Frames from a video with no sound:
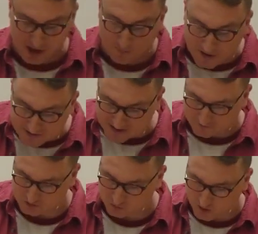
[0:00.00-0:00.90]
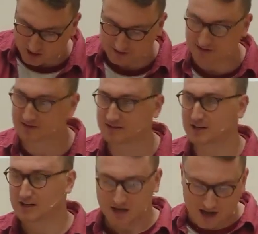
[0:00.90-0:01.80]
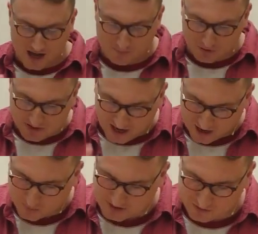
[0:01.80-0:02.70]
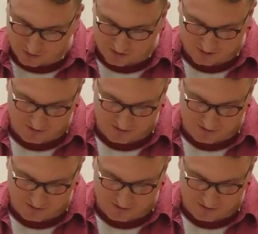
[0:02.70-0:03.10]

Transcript: and being together twice, but now he's not going to do